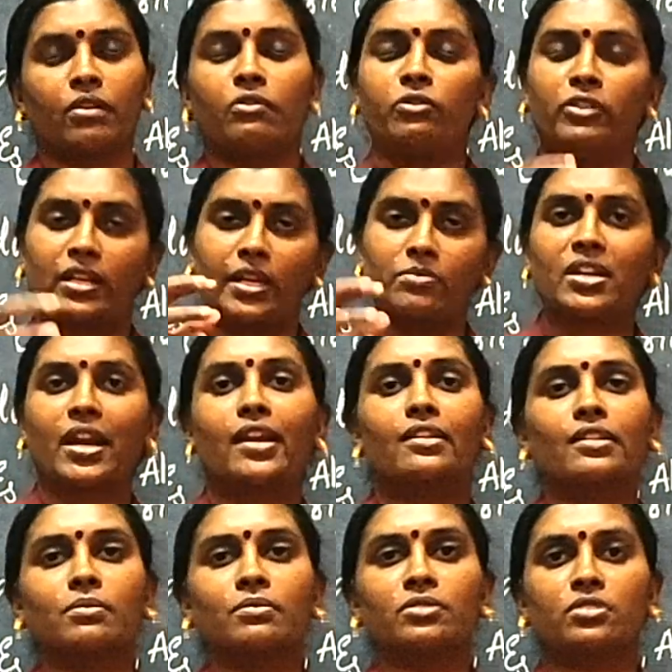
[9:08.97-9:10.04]
When I am starting
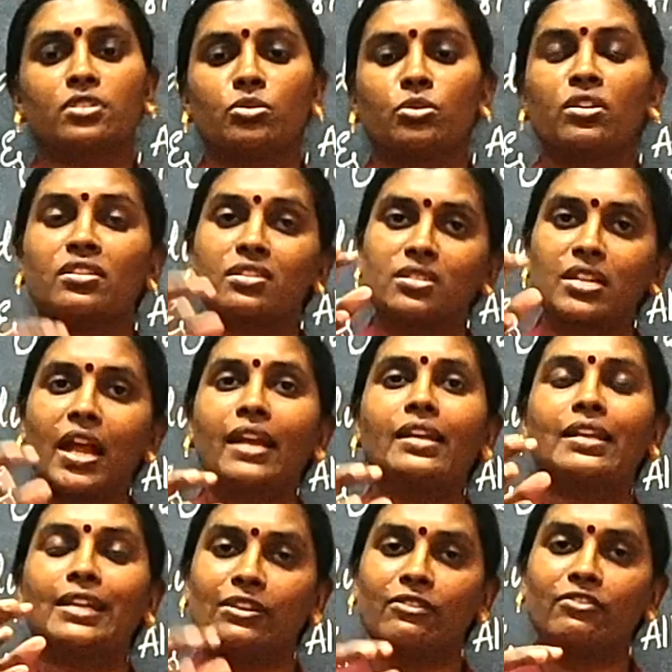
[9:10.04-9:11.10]
the business, what is the
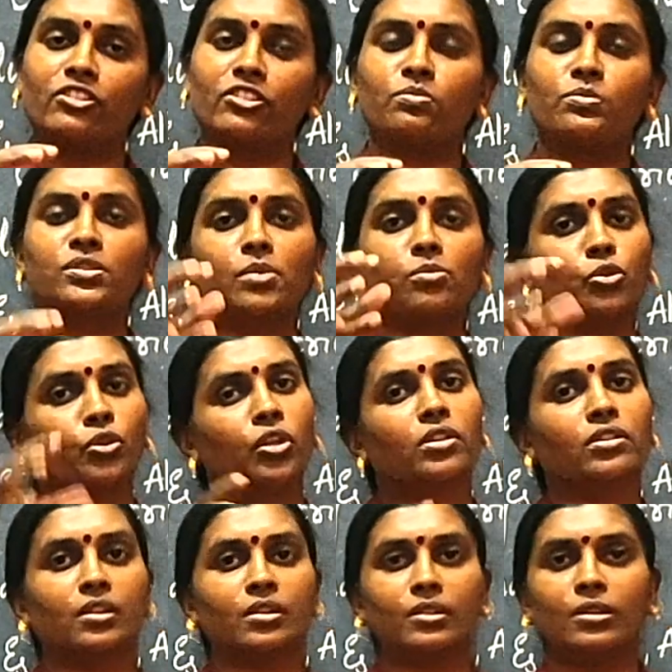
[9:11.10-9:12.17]
starting investment I am doing
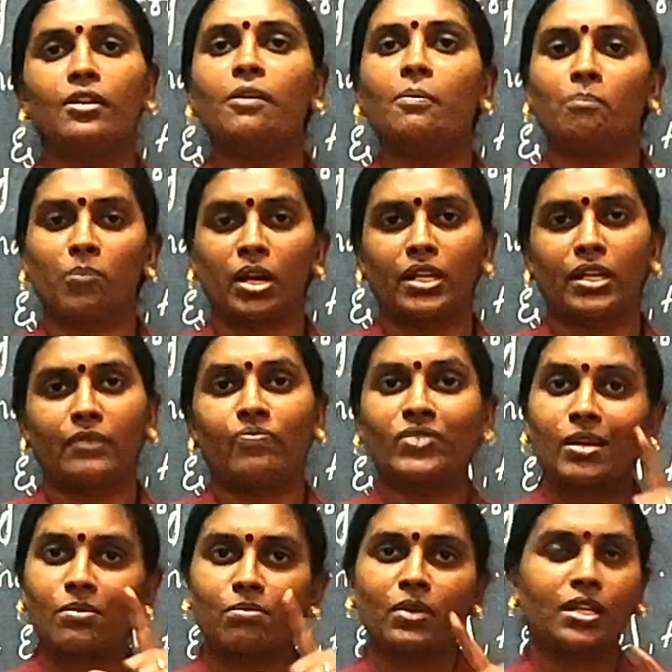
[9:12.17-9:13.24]
the money?
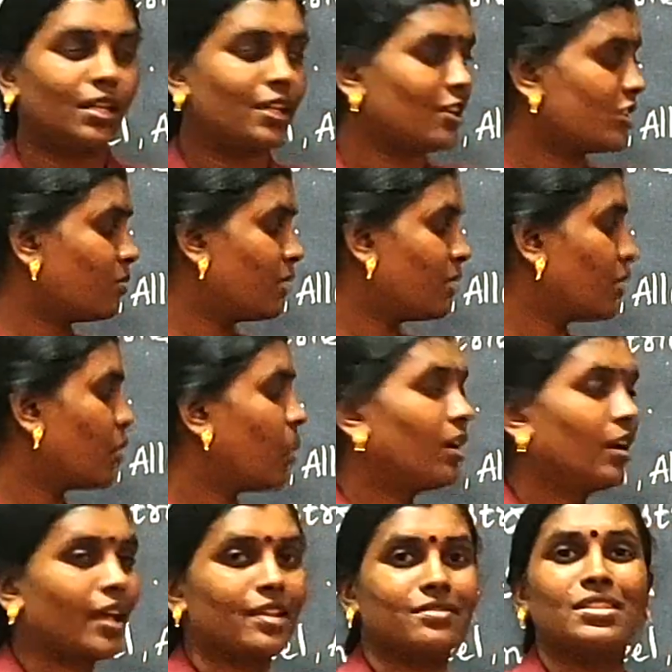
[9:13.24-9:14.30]
That money is being
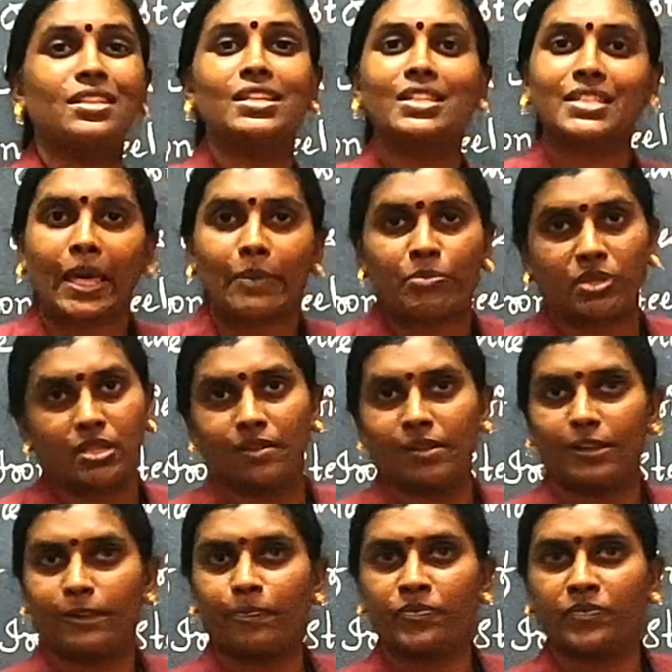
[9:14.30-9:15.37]
called as a
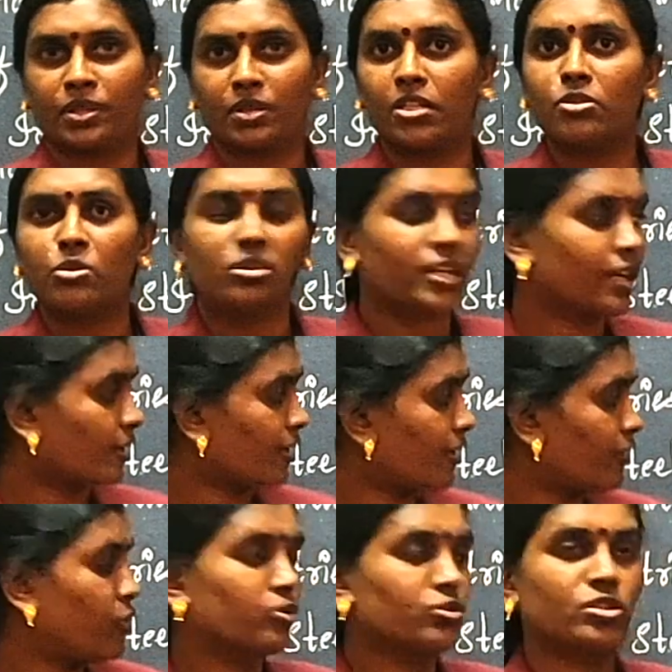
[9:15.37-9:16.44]
capital. Okay, don't get
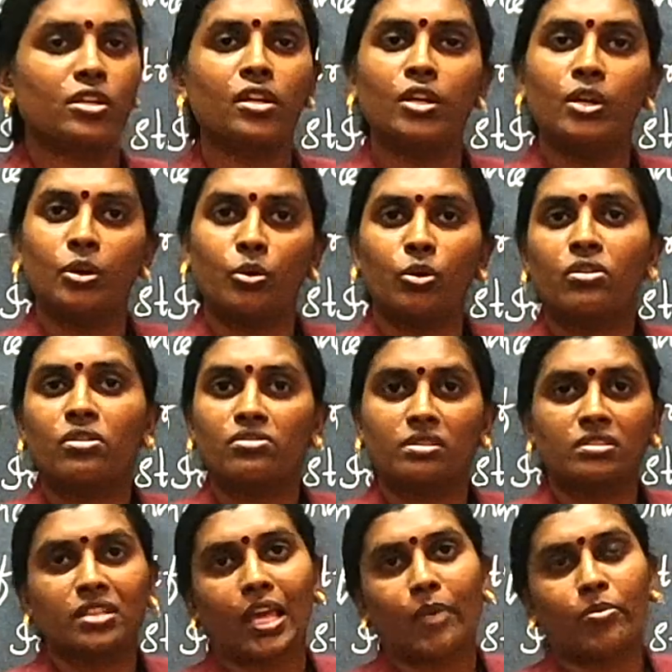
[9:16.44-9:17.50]
confused. What is
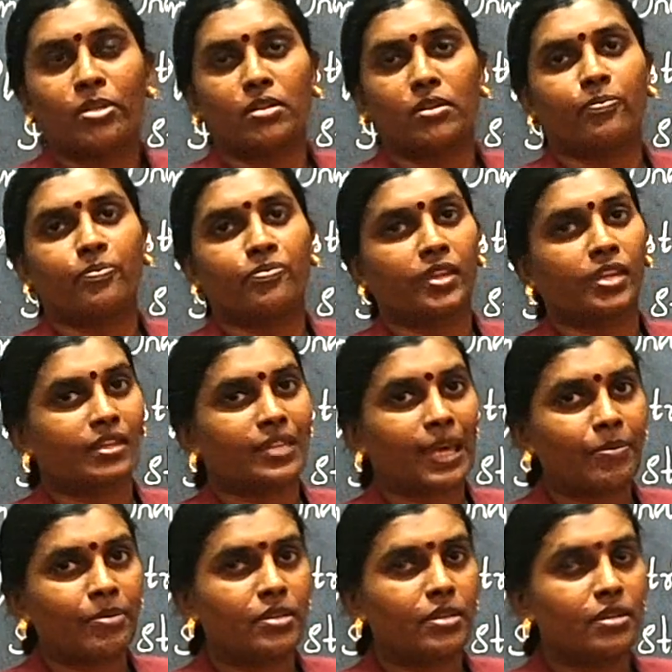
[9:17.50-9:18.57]
this capital?
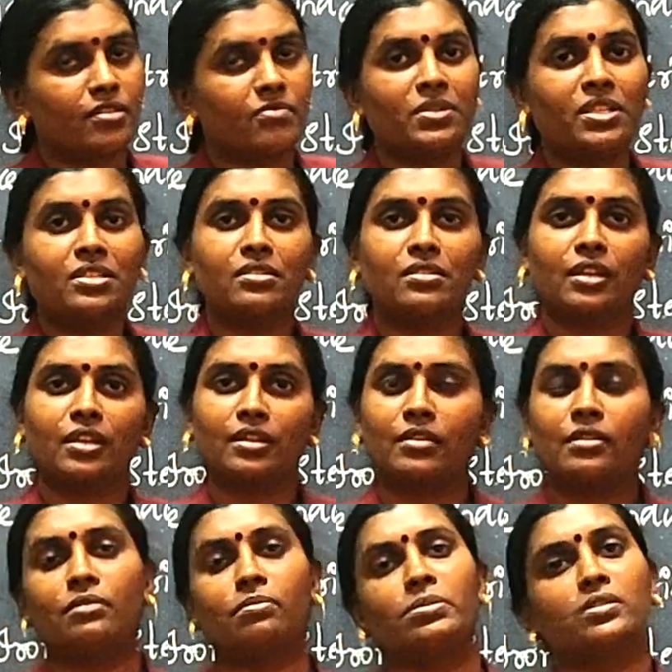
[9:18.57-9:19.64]
Capital means in
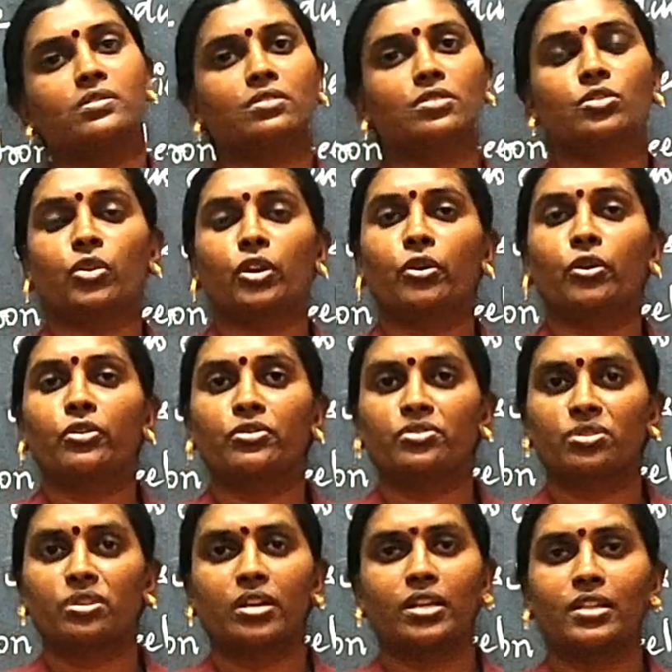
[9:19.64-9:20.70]
the business we are going to
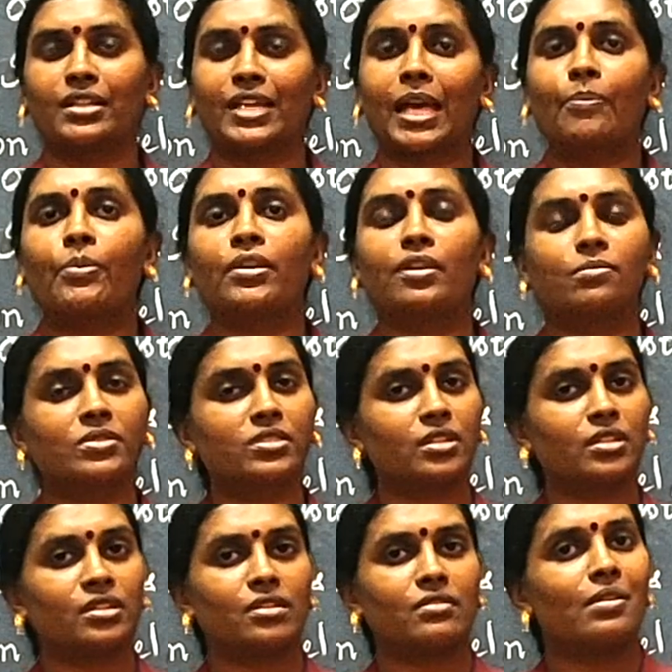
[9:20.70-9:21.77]
study the capital means
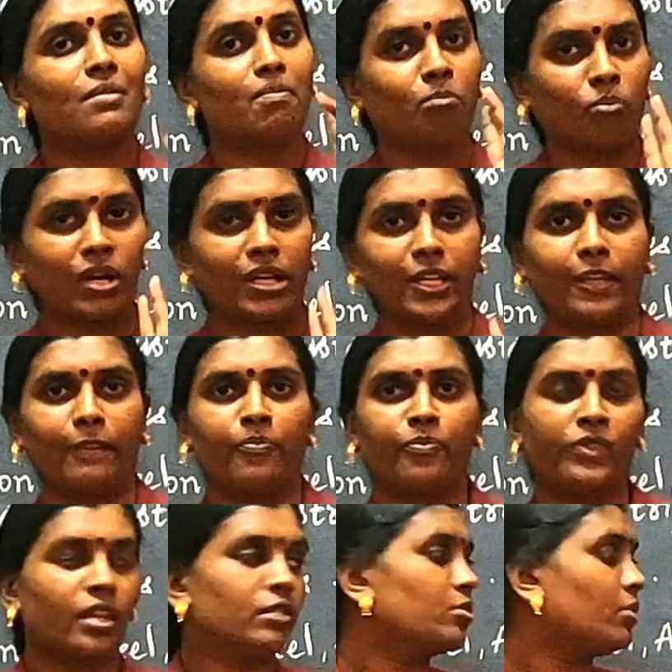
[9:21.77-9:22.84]
it is a money.
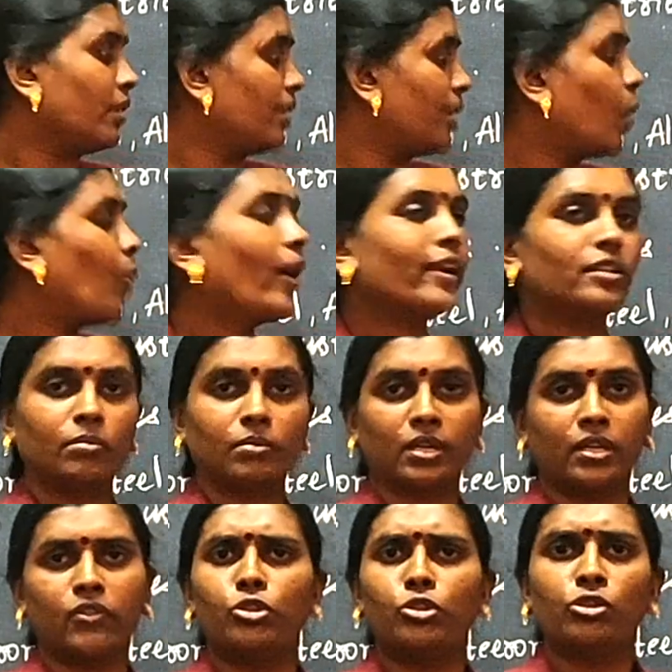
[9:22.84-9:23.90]
So I require the
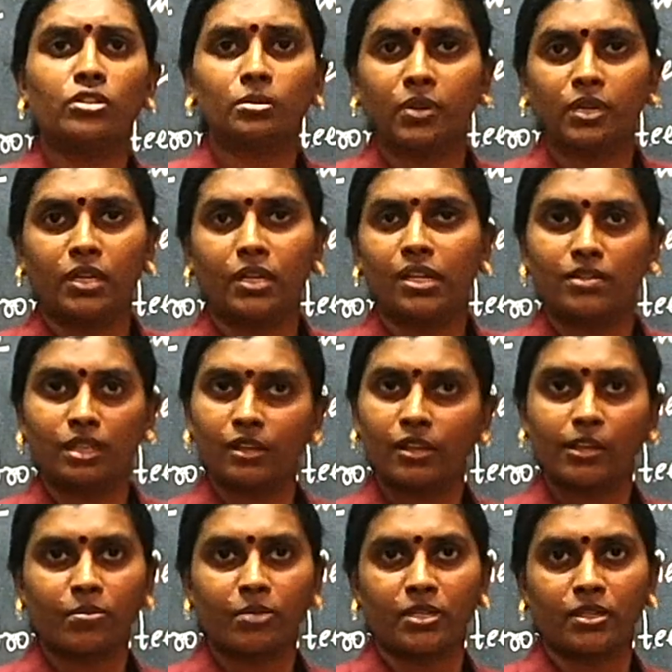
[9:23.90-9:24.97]
money. Without the money nothing
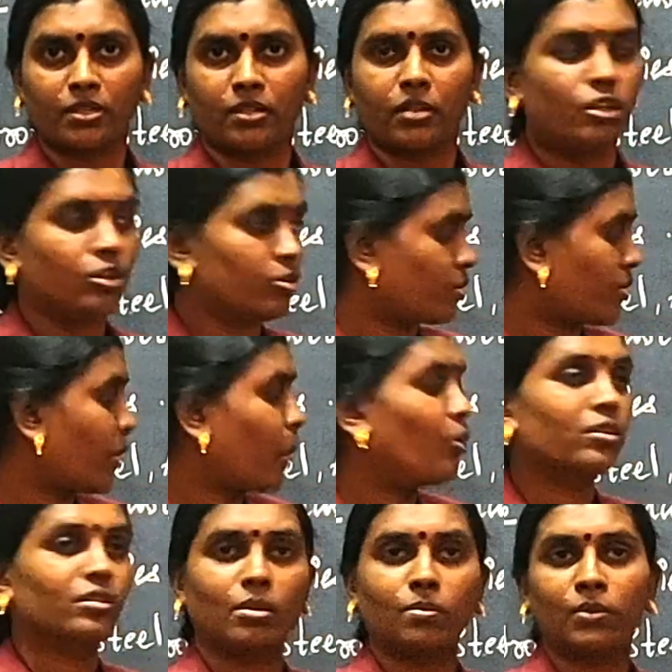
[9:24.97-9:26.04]
can be done. So I
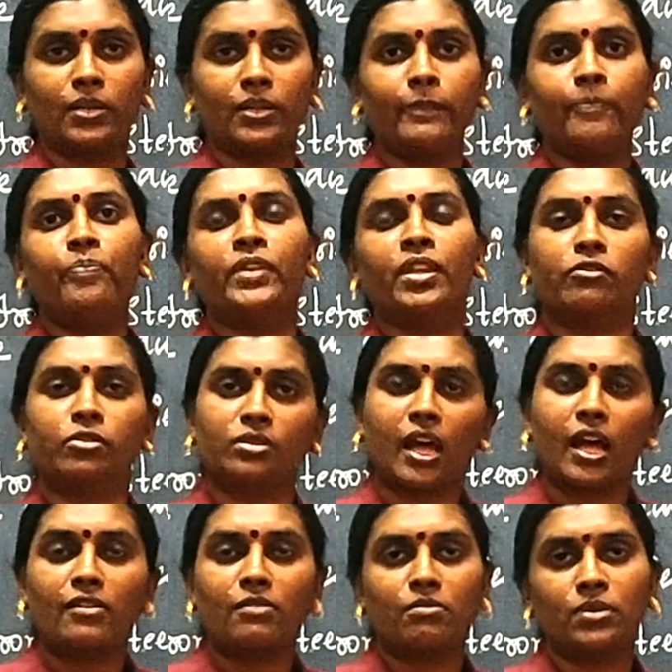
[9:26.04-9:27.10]
want the money. For
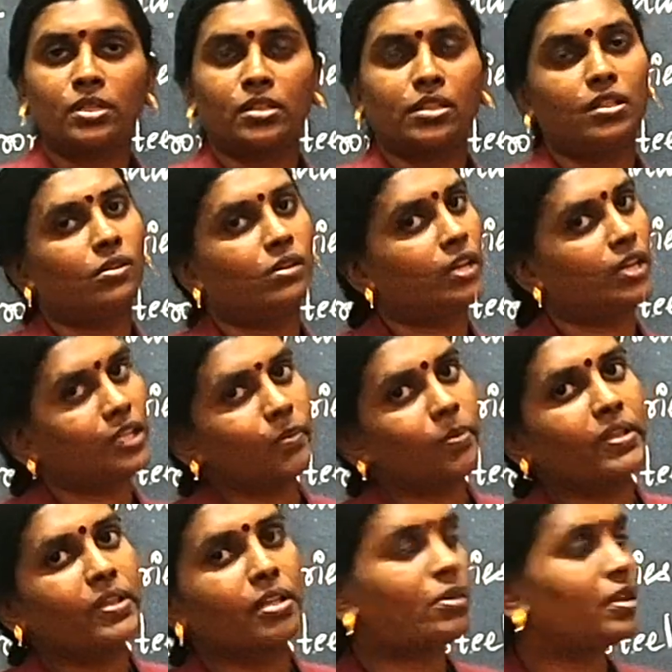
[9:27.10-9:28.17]
that money, only
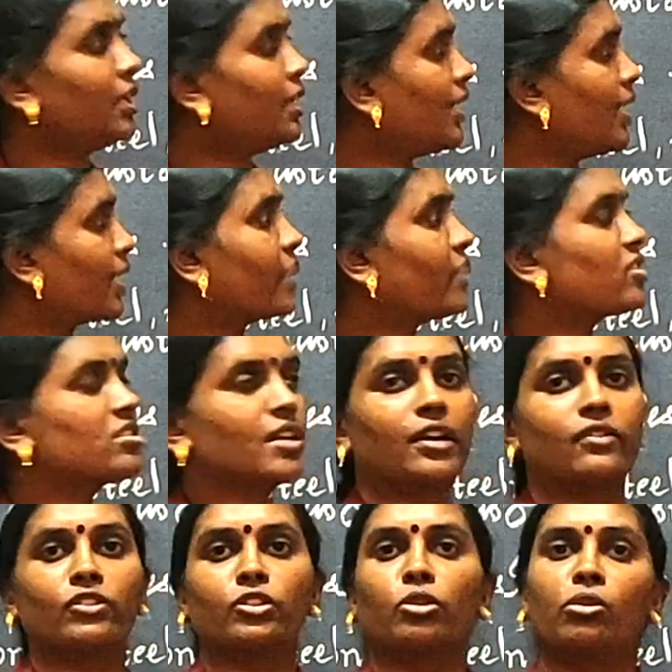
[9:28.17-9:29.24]
keeping the money, I can
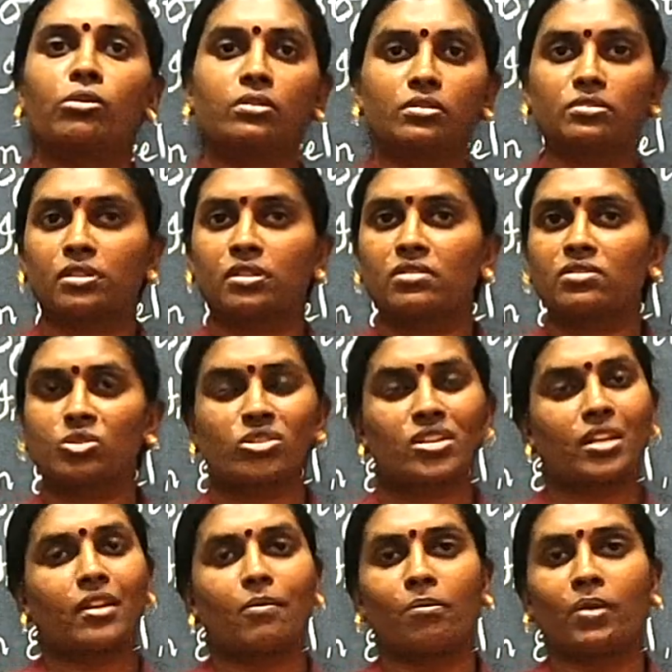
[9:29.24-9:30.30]
start with all those things, just I
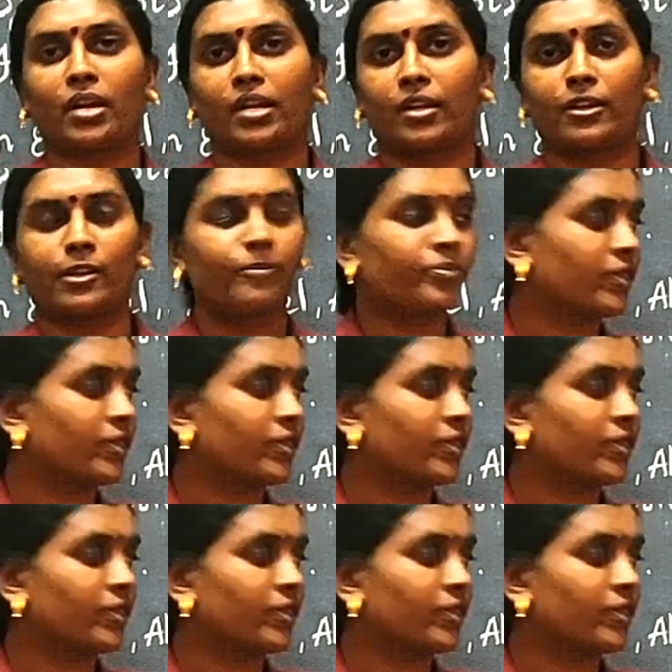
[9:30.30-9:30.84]
can buy it.